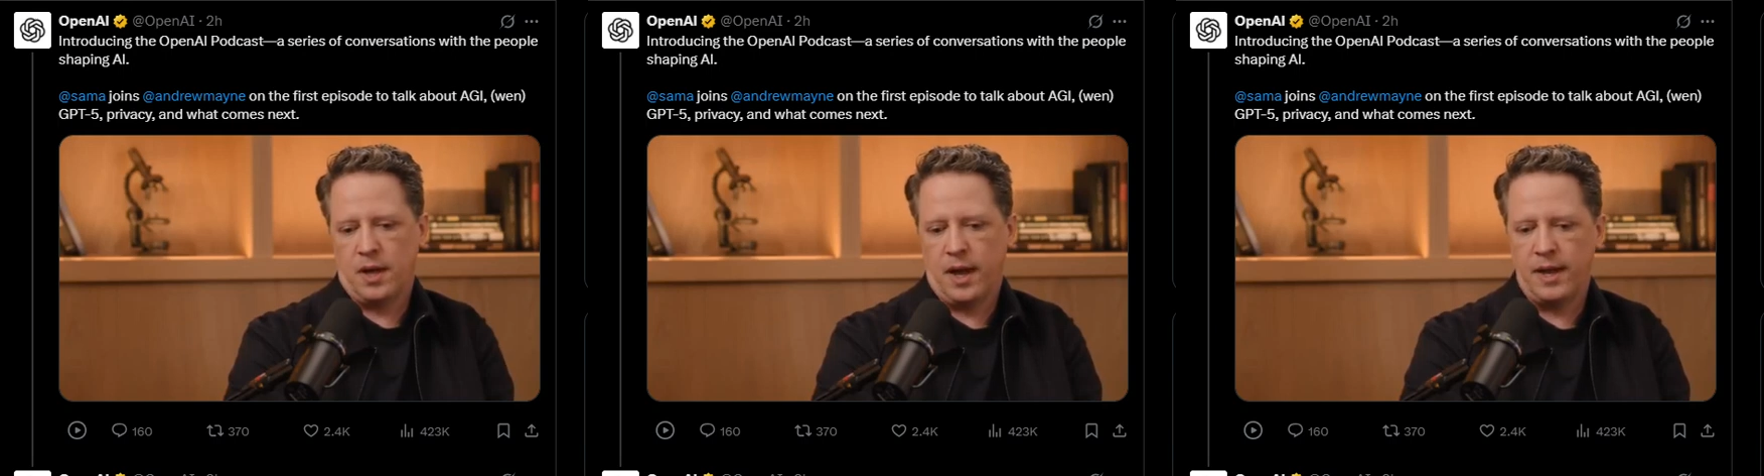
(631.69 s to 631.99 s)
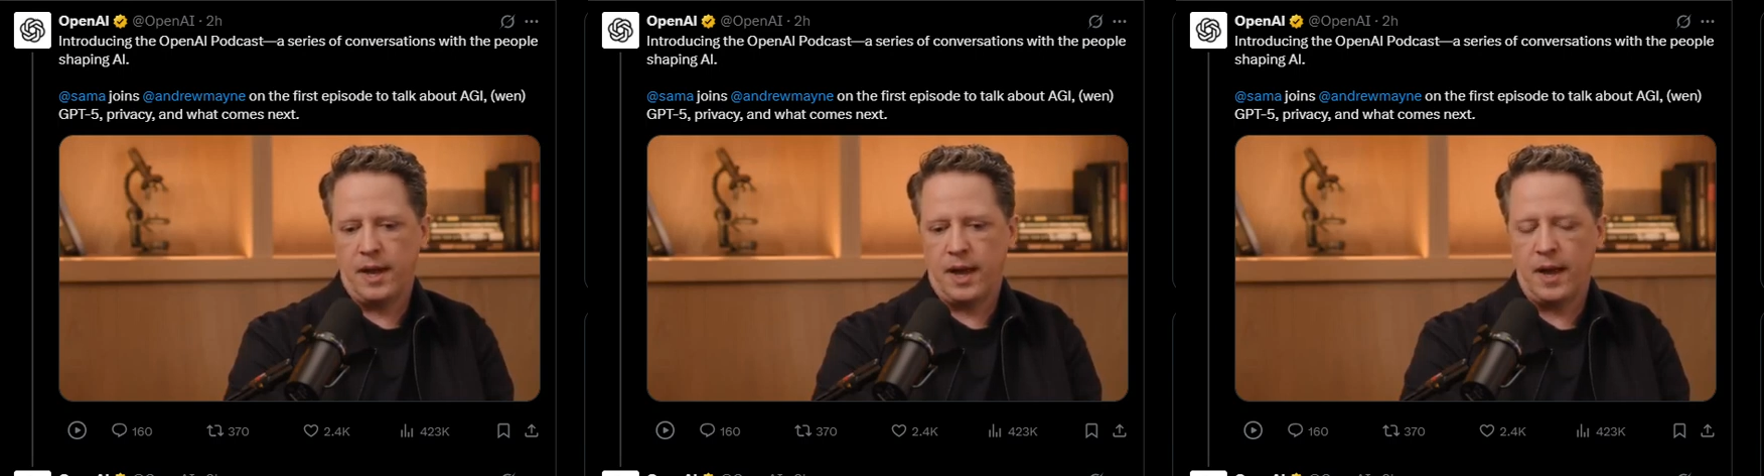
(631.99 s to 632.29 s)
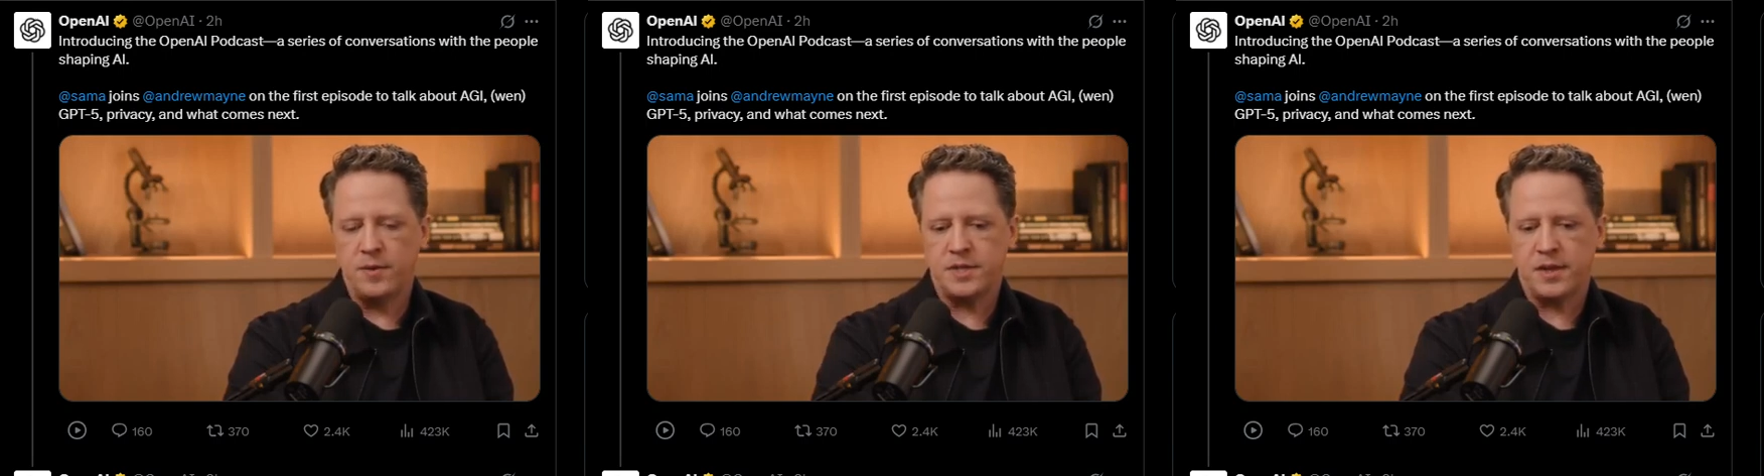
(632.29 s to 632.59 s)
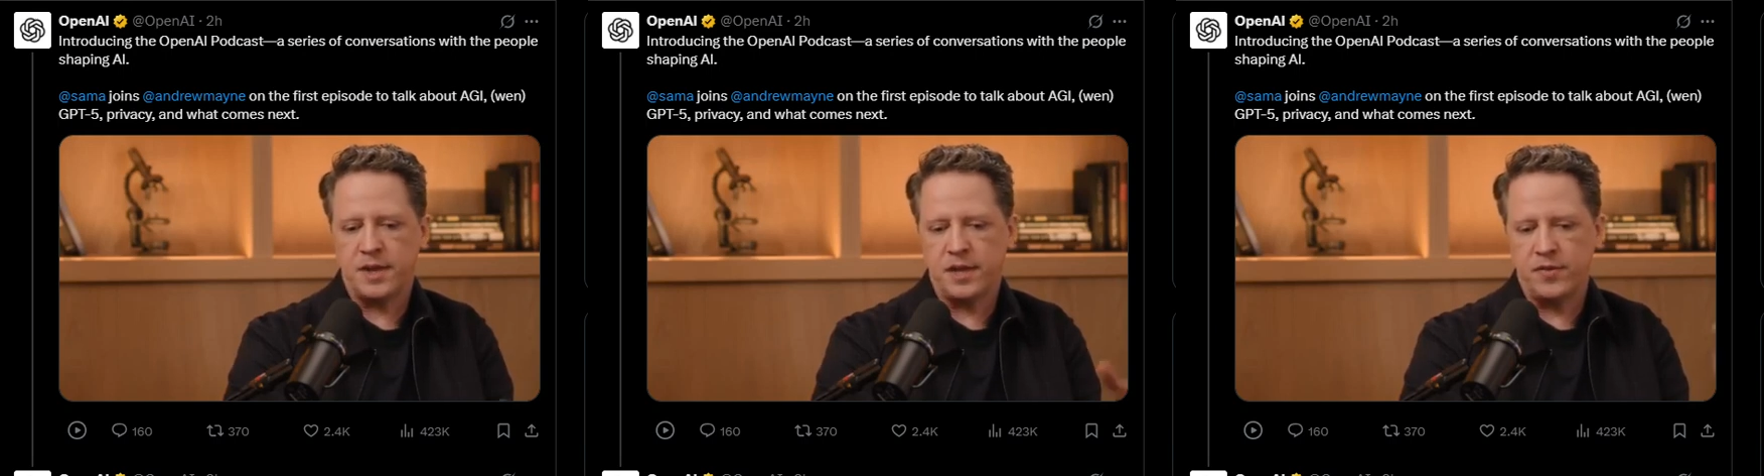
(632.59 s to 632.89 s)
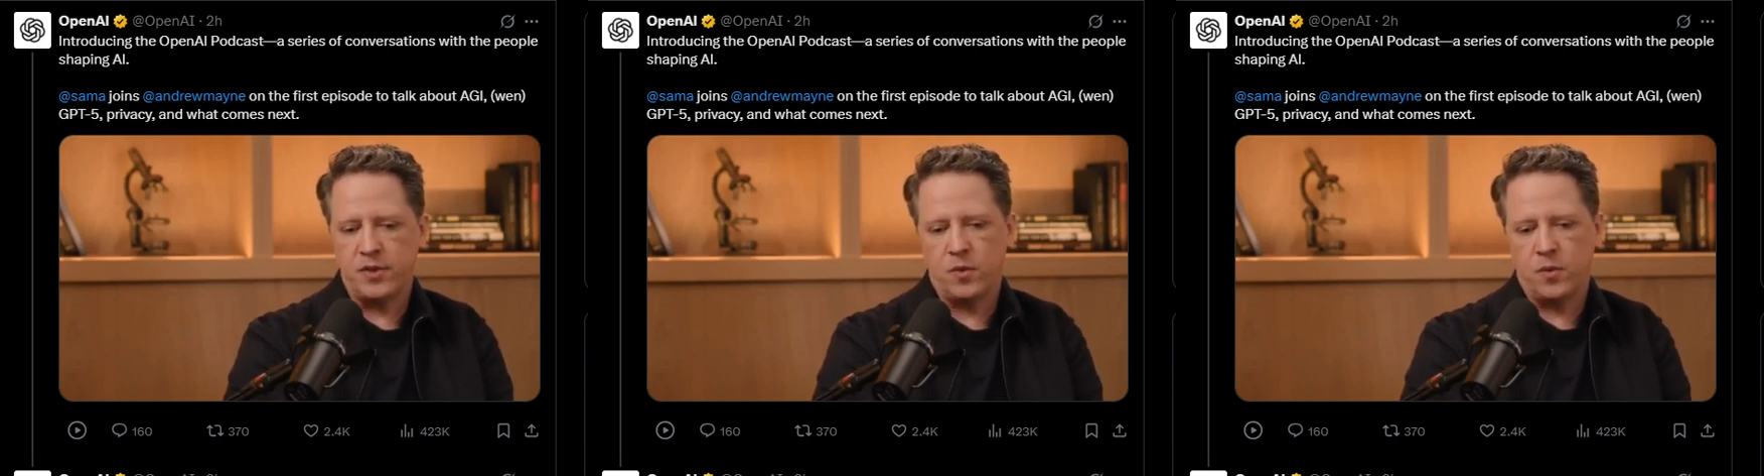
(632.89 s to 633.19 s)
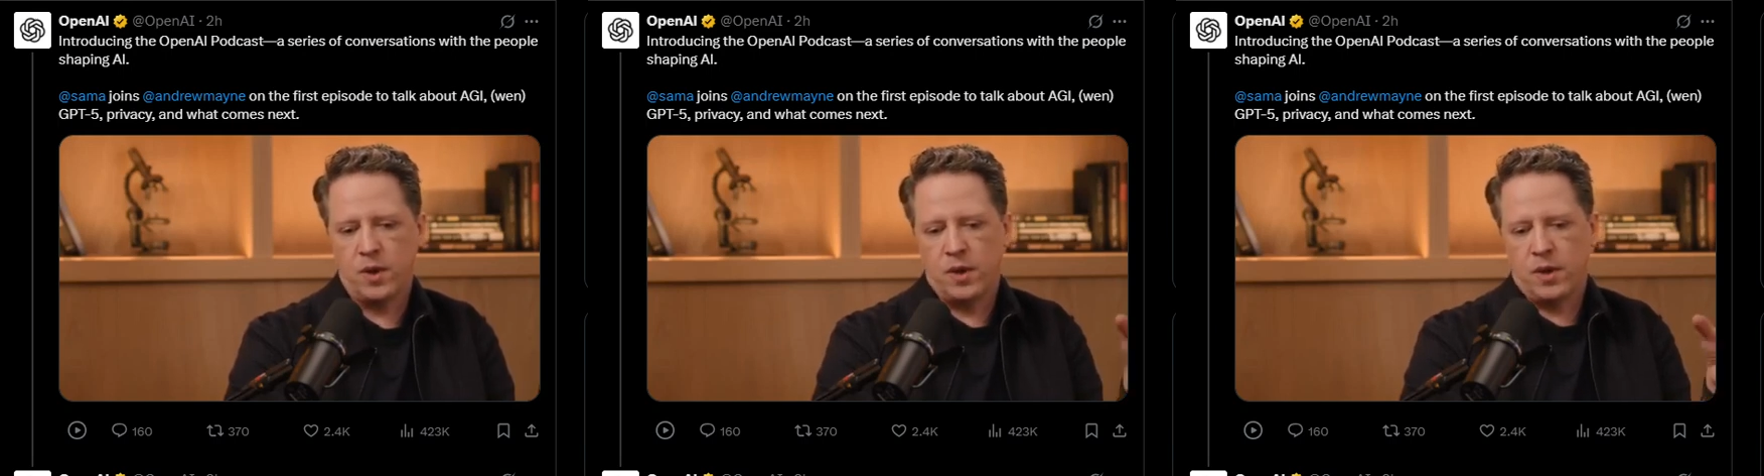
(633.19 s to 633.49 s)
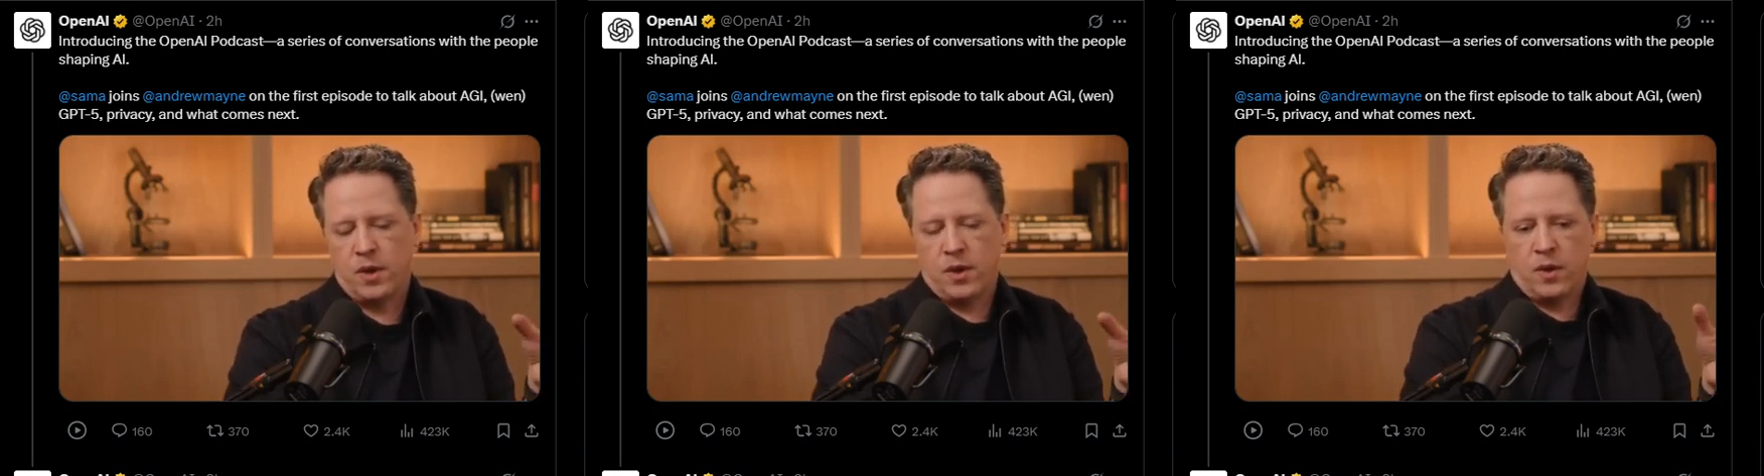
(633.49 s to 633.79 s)
And I would say that even though
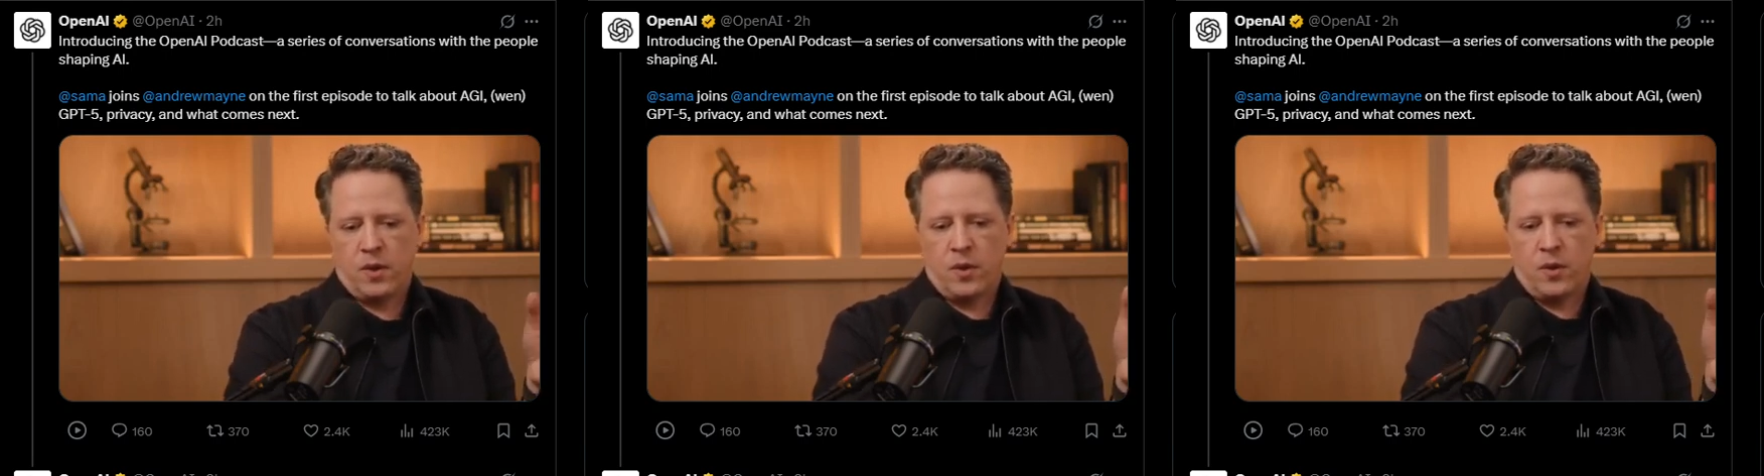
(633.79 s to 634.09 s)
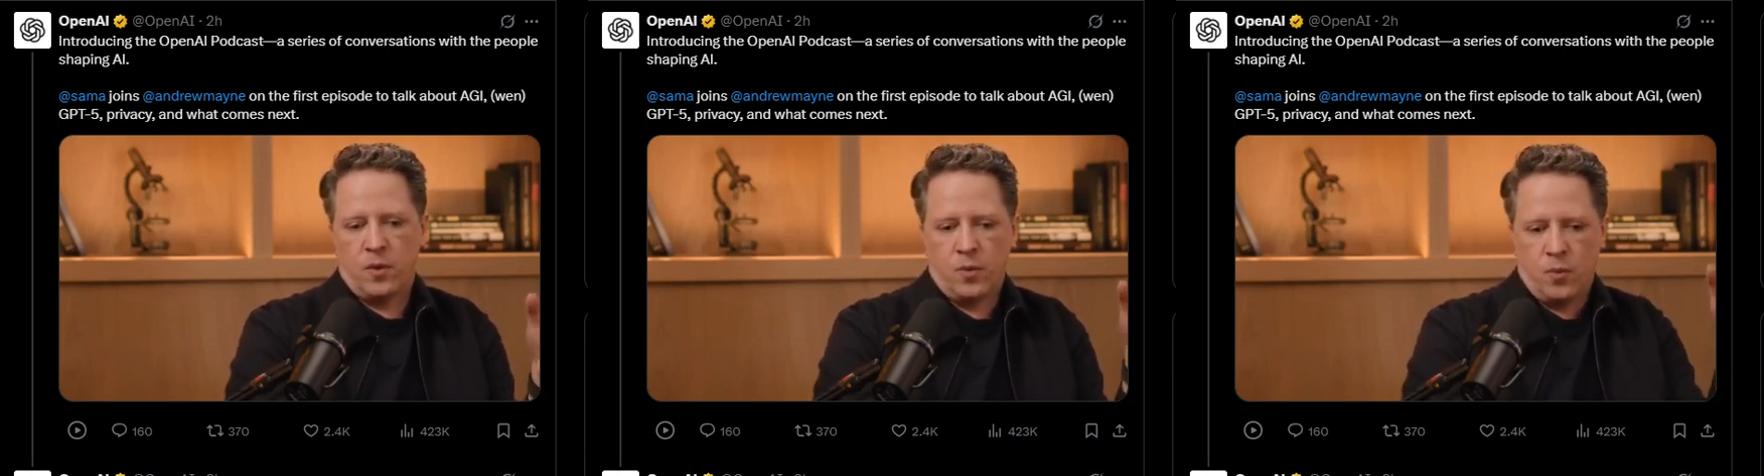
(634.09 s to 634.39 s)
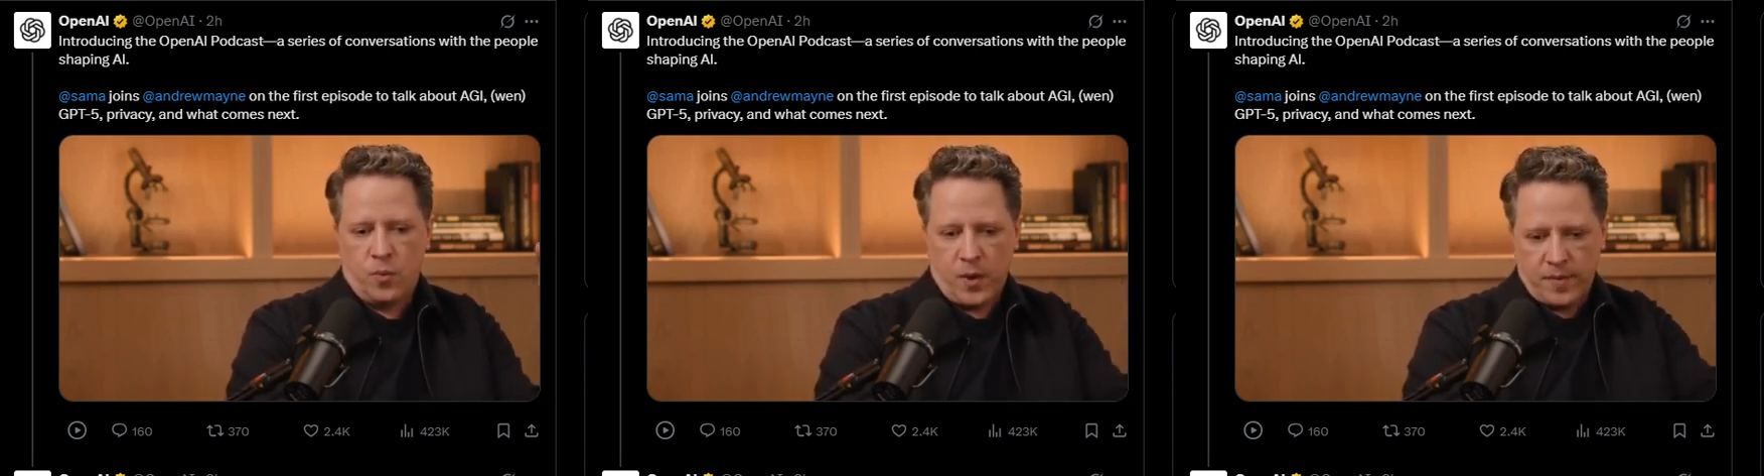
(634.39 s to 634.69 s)
we